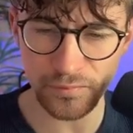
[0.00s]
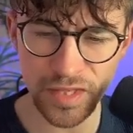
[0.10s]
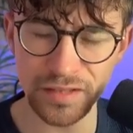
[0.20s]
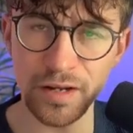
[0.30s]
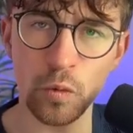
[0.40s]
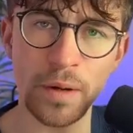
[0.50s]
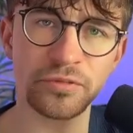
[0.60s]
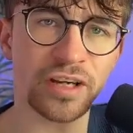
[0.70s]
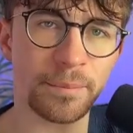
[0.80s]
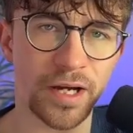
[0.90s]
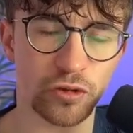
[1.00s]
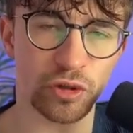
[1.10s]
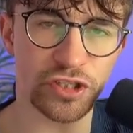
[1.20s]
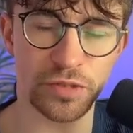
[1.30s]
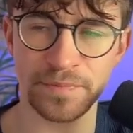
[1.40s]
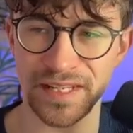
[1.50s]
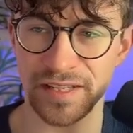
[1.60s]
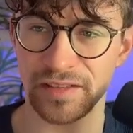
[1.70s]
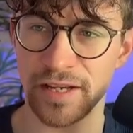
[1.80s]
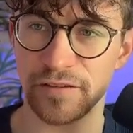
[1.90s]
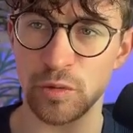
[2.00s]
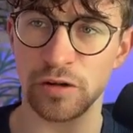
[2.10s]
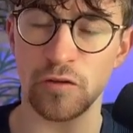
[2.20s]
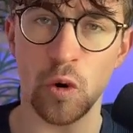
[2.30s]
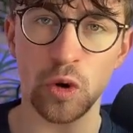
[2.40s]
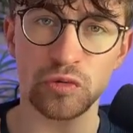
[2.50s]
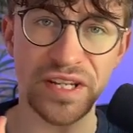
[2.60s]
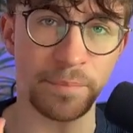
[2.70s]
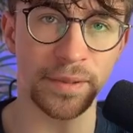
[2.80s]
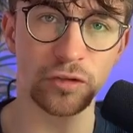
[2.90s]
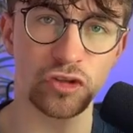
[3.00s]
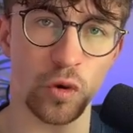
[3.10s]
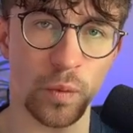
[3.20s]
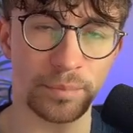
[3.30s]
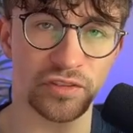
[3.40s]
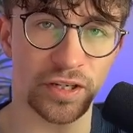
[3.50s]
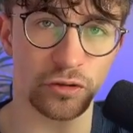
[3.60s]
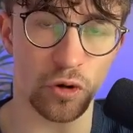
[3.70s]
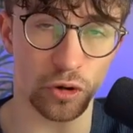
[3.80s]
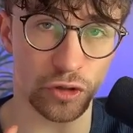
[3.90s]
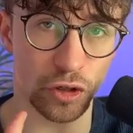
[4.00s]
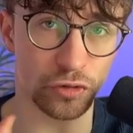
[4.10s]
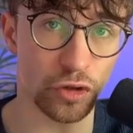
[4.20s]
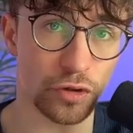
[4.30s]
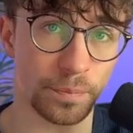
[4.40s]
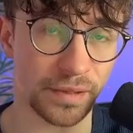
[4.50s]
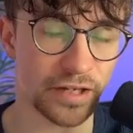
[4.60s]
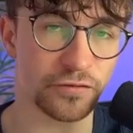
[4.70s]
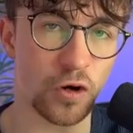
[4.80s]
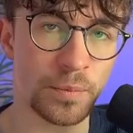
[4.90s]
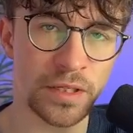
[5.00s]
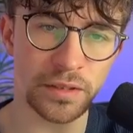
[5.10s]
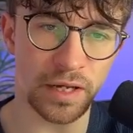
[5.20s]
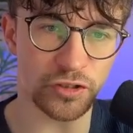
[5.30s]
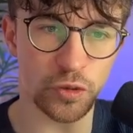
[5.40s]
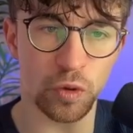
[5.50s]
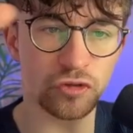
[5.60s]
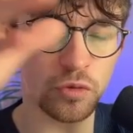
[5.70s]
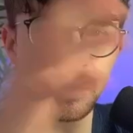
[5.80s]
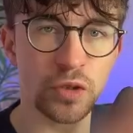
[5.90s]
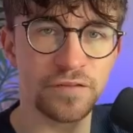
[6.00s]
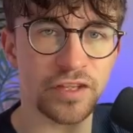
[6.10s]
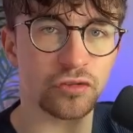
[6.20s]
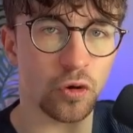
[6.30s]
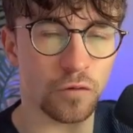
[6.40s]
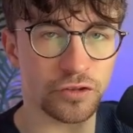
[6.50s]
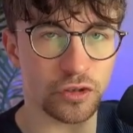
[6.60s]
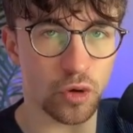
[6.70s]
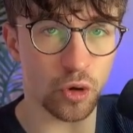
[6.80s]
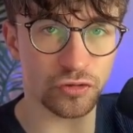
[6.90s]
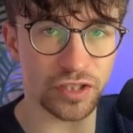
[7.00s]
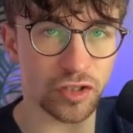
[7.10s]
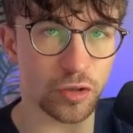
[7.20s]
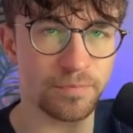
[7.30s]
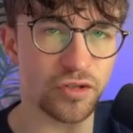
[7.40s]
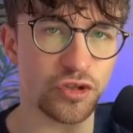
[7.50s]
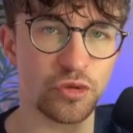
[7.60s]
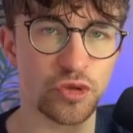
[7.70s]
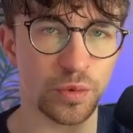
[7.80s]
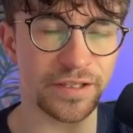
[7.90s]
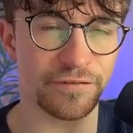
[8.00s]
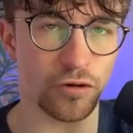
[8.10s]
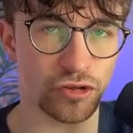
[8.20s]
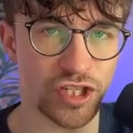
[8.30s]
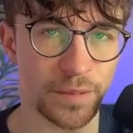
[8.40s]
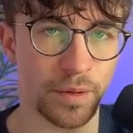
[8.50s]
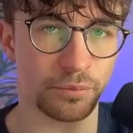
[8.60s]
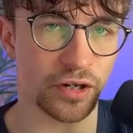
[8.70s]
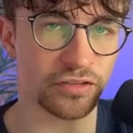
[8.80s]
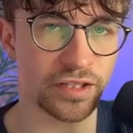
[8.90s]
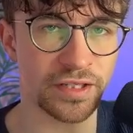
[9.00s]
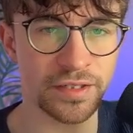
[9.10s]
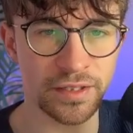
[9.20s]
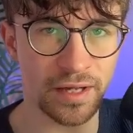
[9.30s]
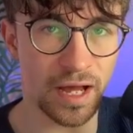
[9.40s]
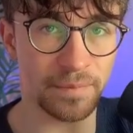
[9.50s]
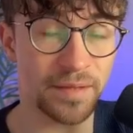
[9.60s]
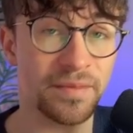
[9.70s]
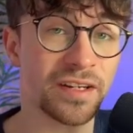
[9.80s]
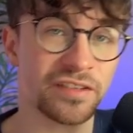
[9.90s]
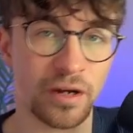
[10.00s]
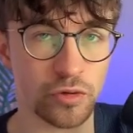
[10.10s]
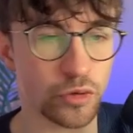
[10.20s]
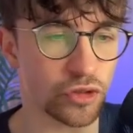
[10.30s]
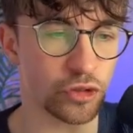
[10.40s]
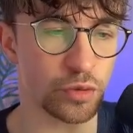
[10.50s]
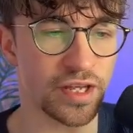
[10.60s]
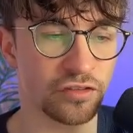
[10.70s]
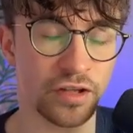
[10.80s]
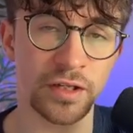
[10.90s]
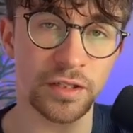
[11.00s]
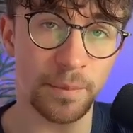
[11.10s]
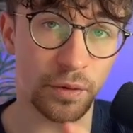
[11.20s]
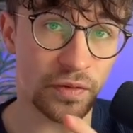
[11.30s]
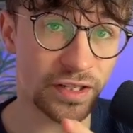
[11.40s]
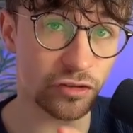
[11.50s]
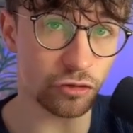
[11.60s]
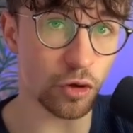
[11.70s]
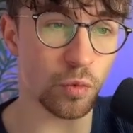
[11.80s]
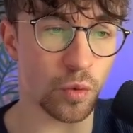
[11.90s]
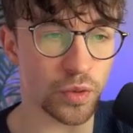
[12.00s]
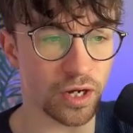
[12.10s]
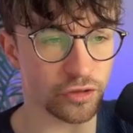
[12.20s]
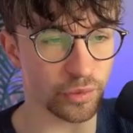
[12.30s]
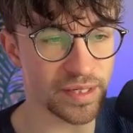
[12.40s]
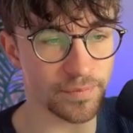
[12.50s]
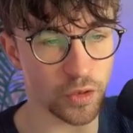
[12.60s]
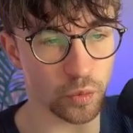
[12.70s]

Now, website migration is if you have already built your website on another platform and you want to move this over to Hostinger, usually for cheaper pricing, then that is how you can do this. But that is not what we are doing.